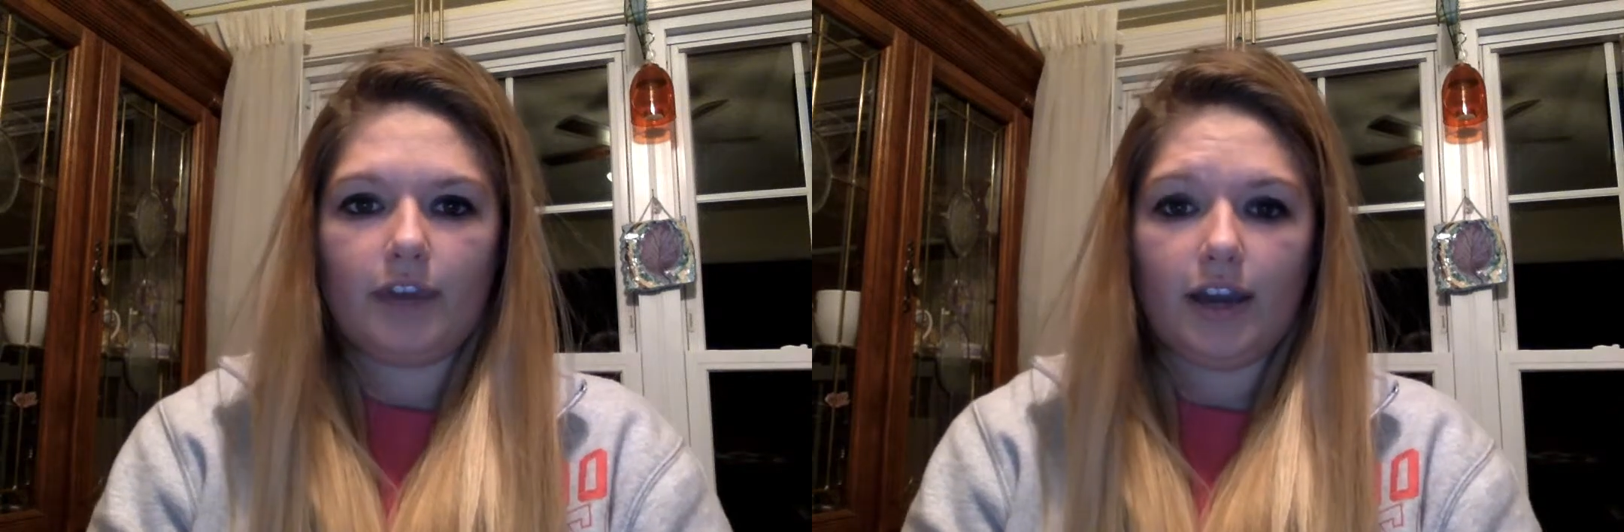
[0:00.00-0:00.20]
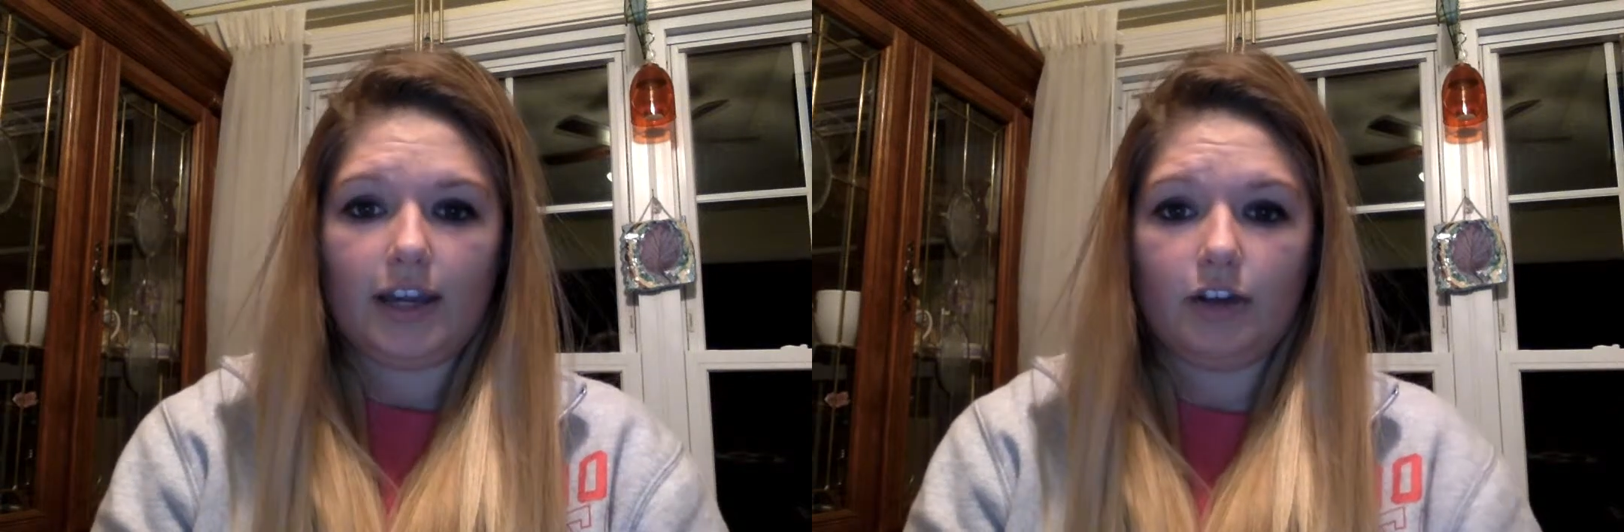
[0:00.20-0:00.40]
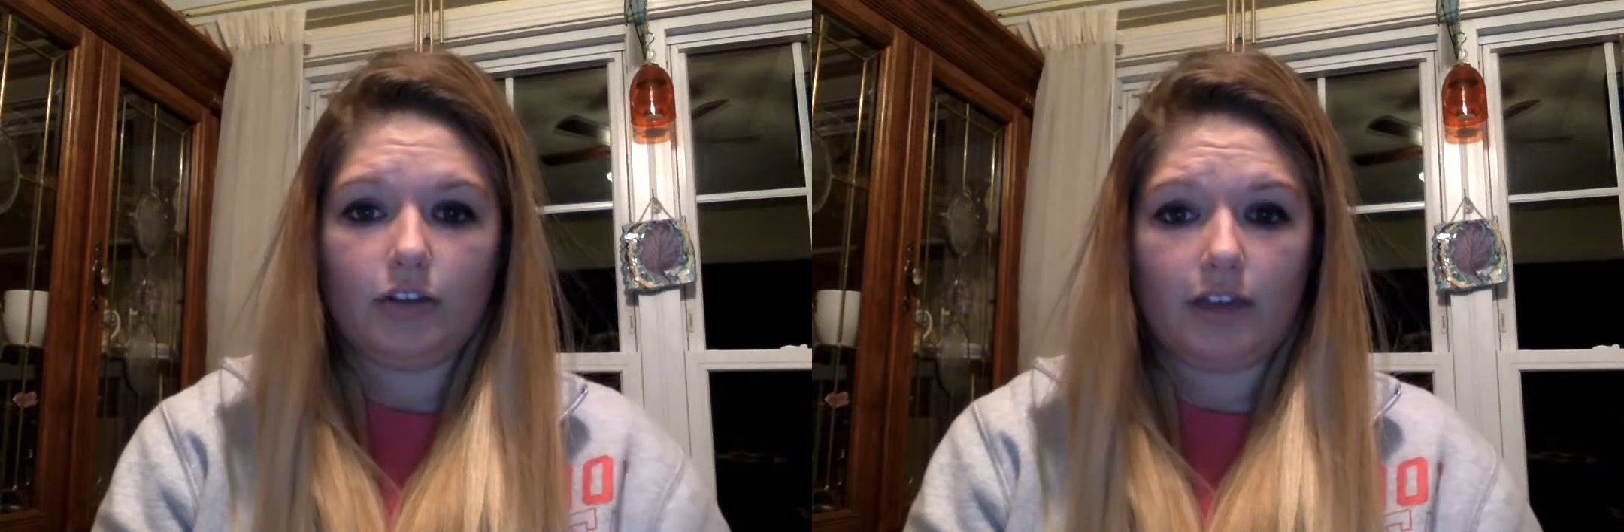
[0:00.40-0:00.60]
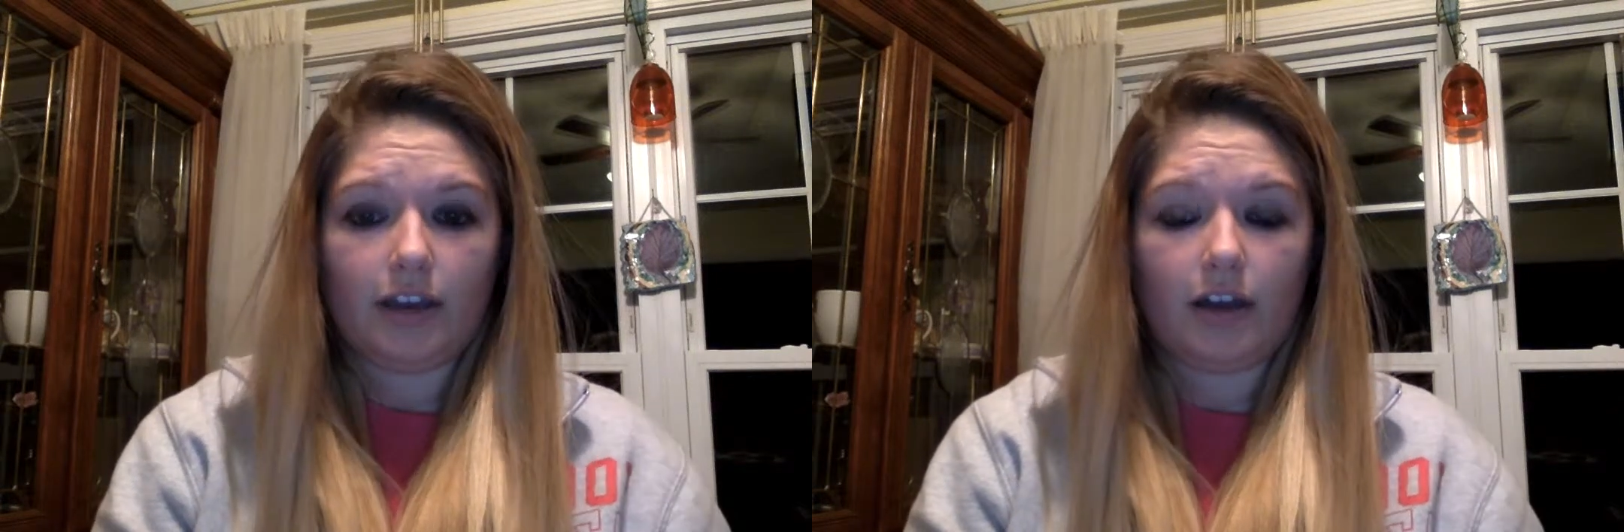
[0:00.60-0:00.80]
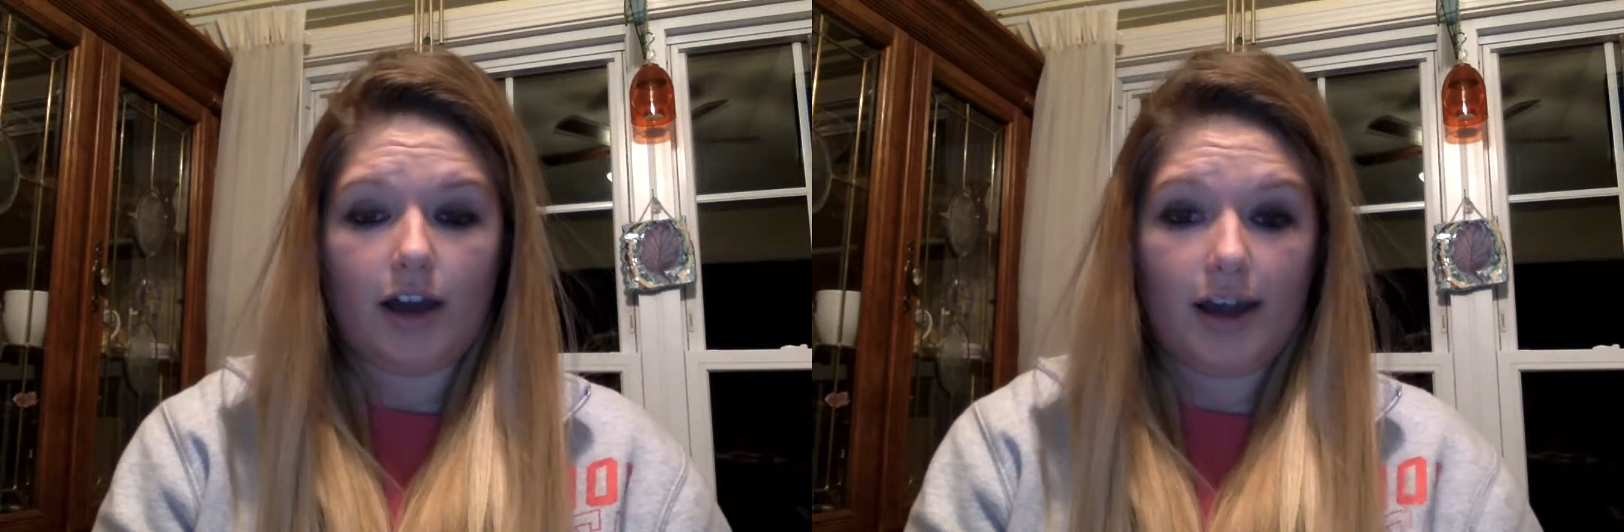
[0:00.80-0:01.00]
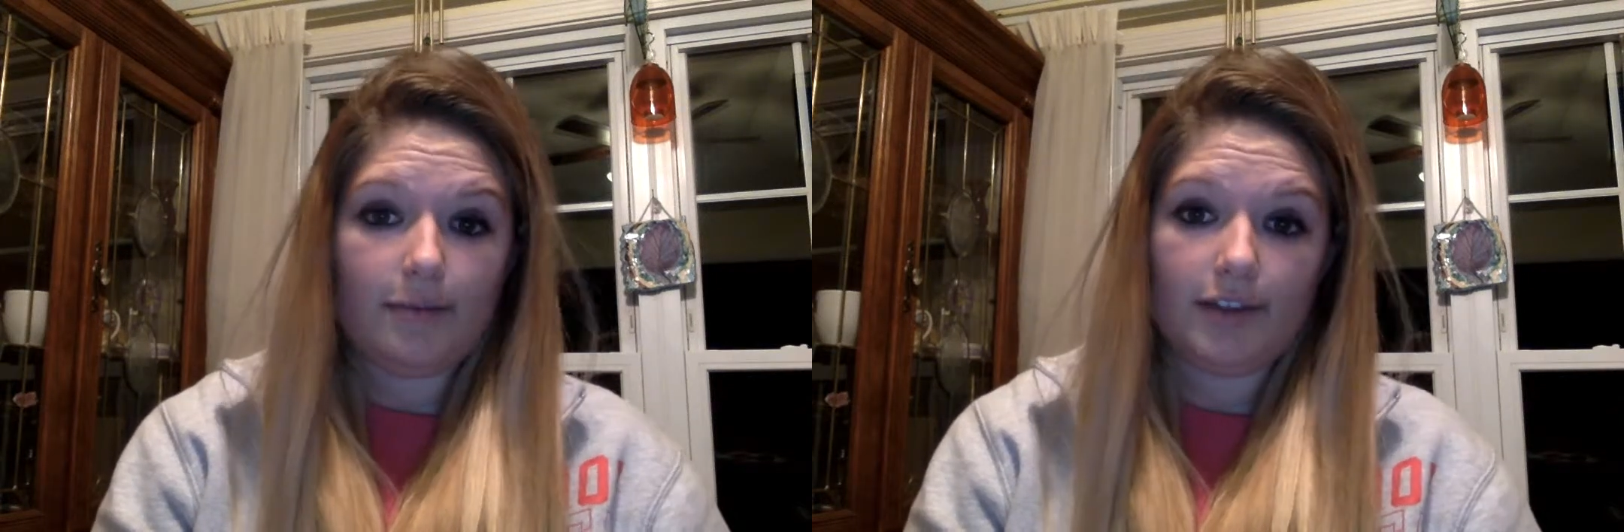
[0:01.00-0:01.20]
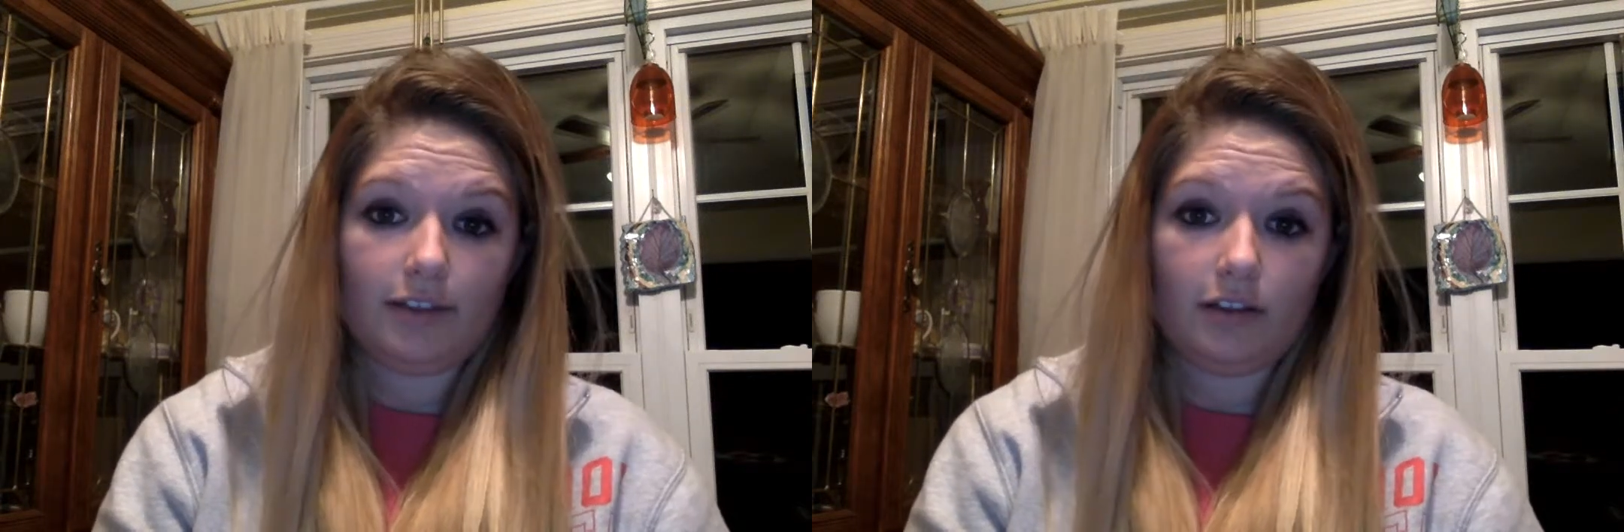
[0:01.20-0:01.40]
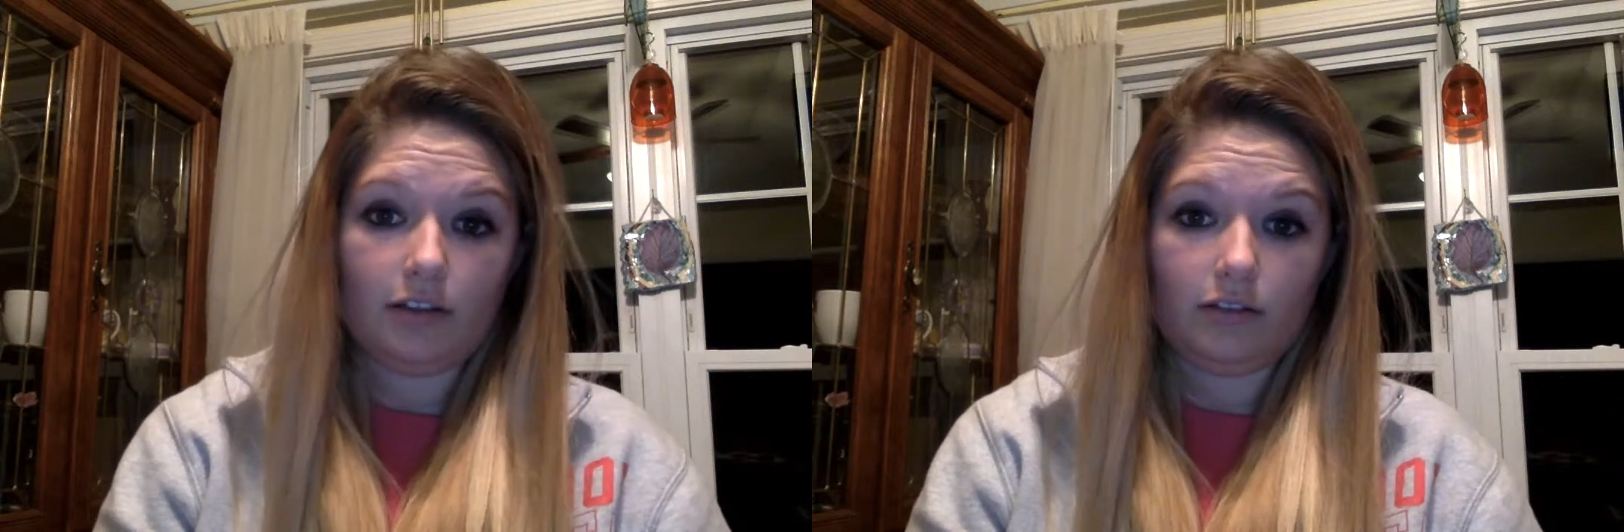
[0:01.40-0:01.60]
I know like I'm at
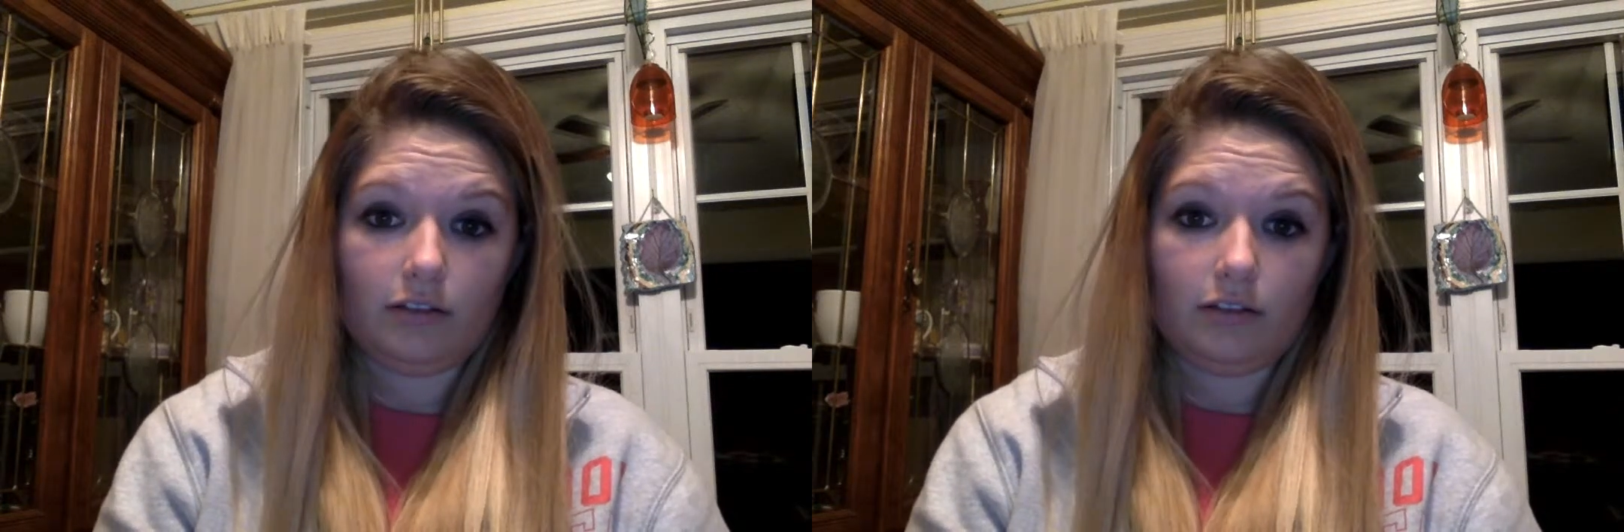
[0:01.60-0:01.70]
the